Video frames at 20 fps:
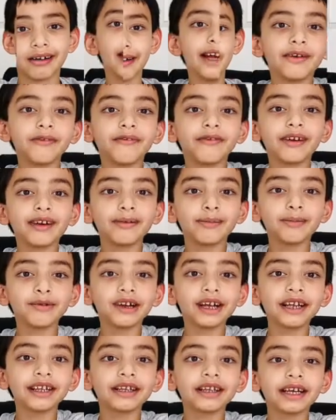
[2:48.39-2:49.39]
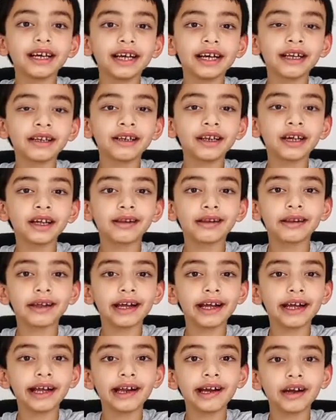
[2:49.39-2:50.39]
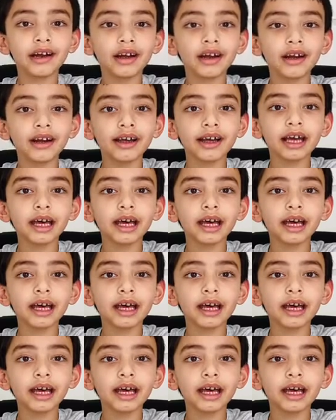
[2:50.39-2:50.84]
If we breathe in this air,